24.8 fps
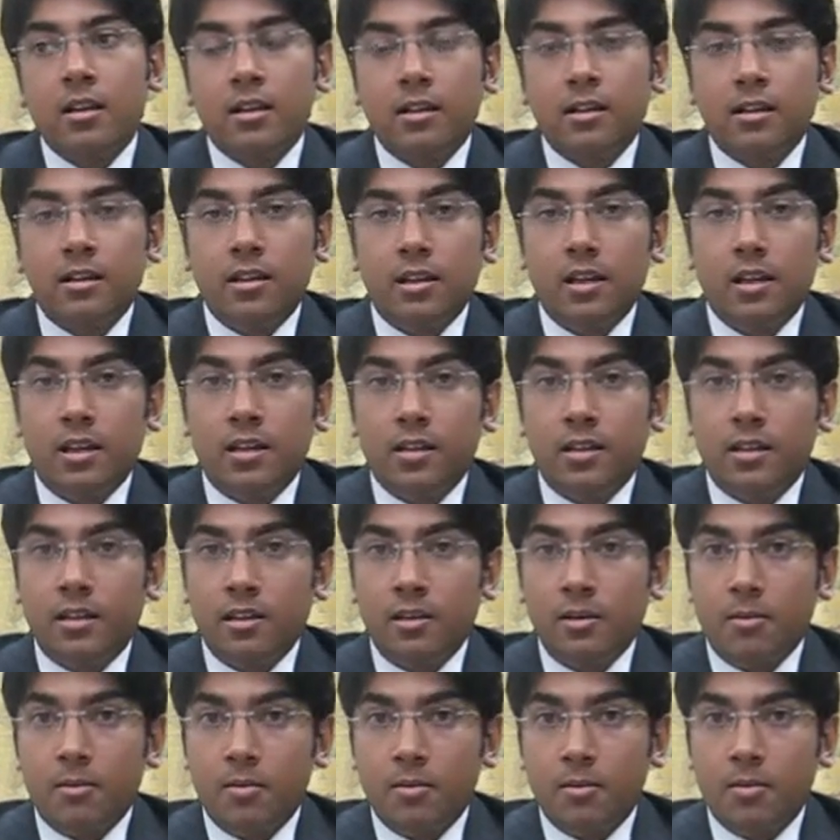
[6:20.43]

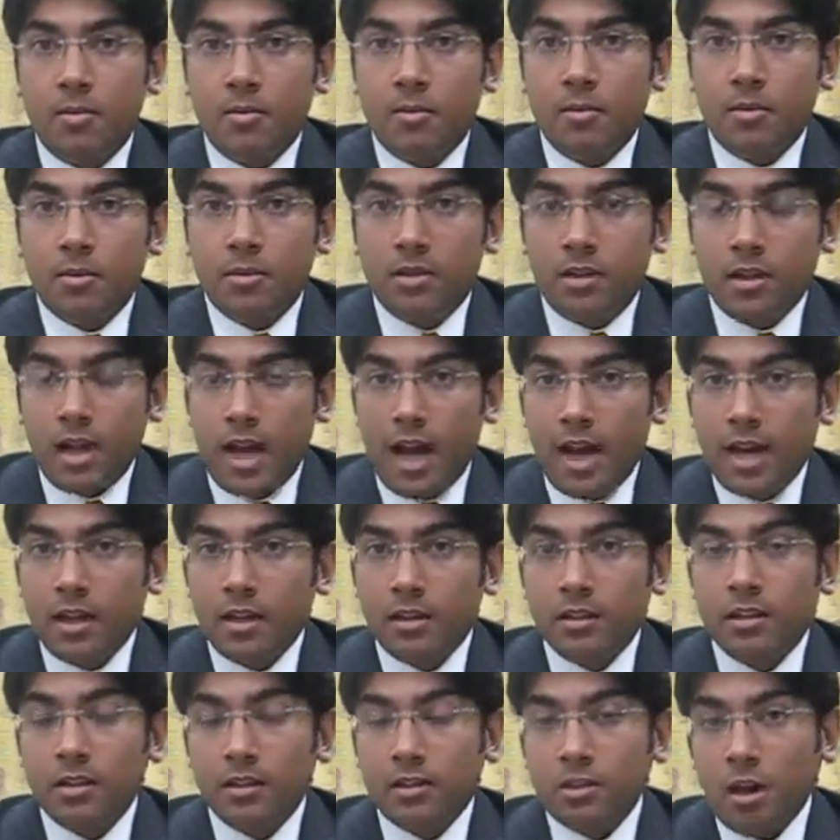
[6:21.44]

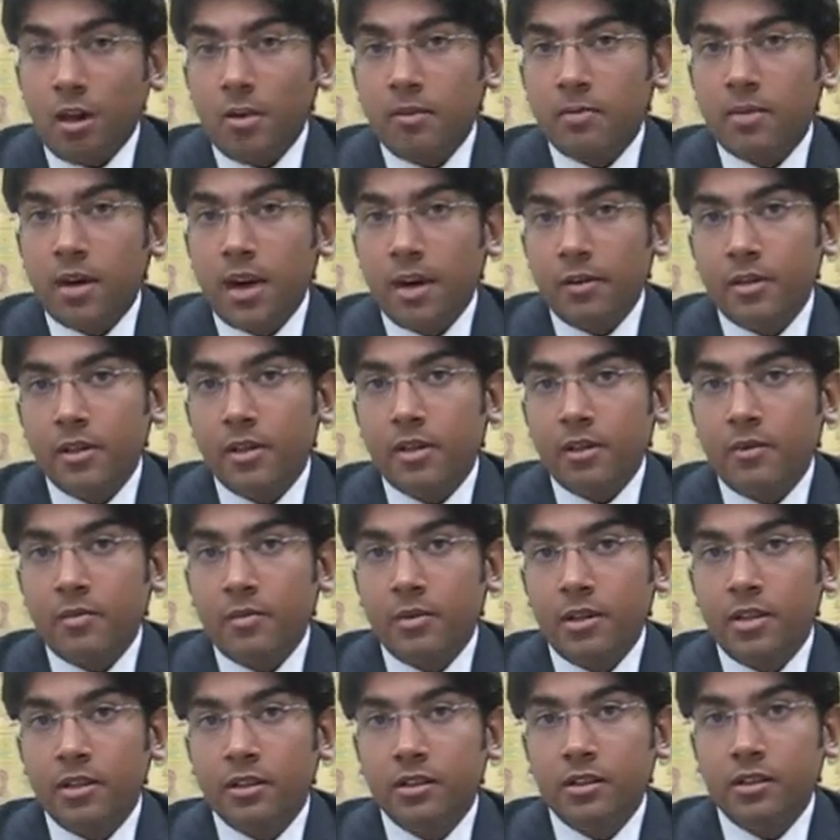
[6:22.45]
the top private
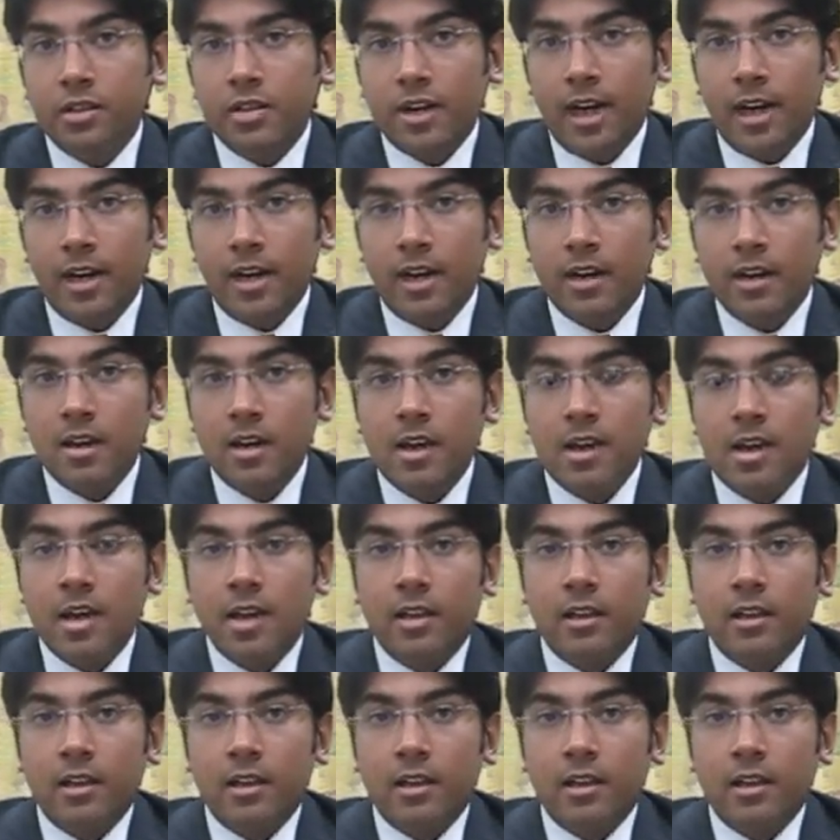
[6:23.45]
companies in China.